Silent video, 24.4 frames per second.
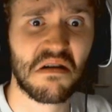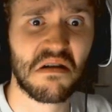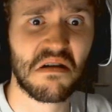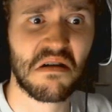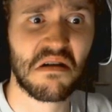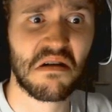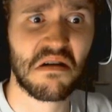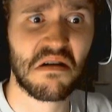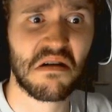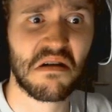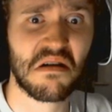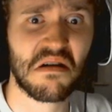
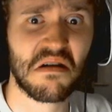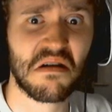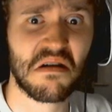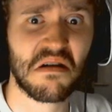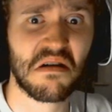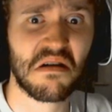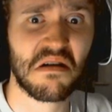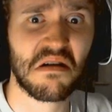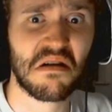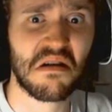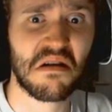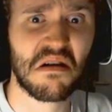
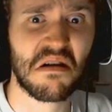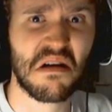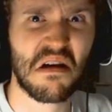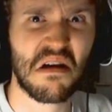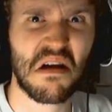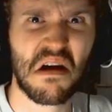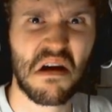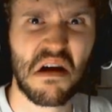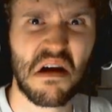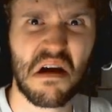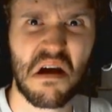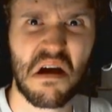
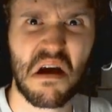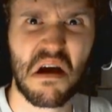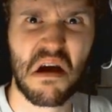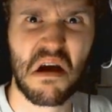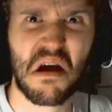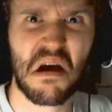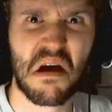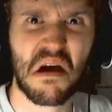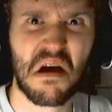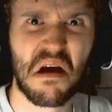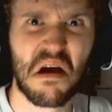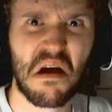
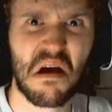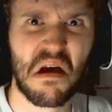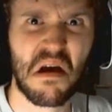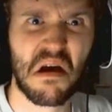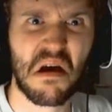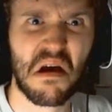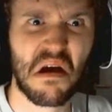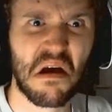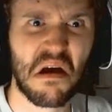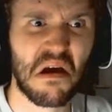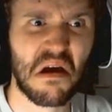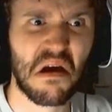
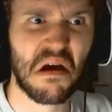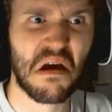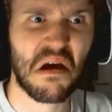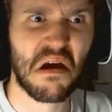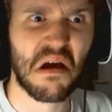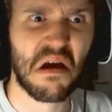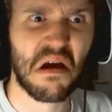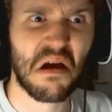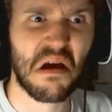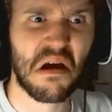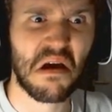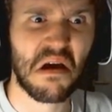
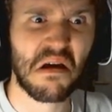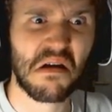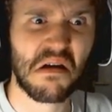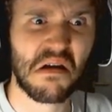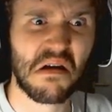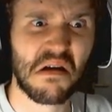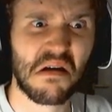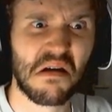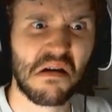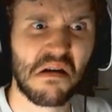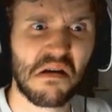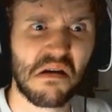
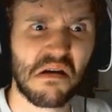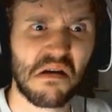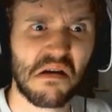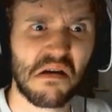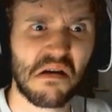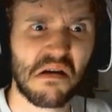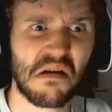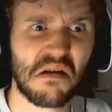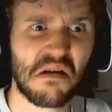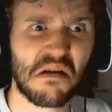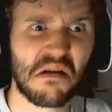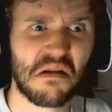
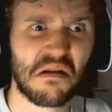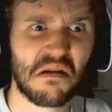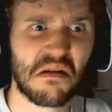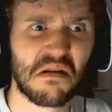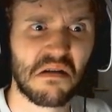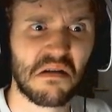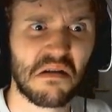(no one is talking)